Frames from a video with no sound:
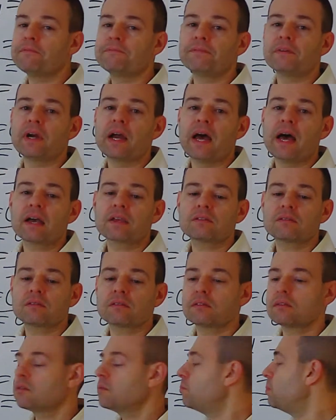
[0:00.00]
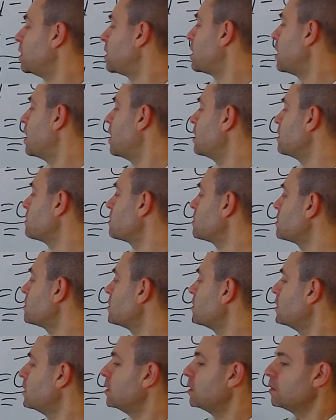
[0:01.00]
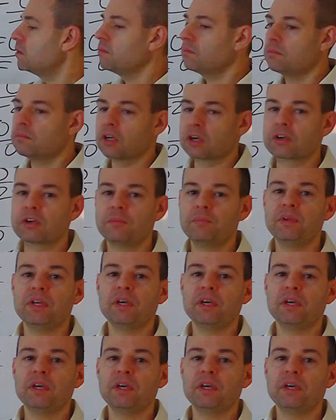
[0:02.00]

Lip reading: for x, because there could be a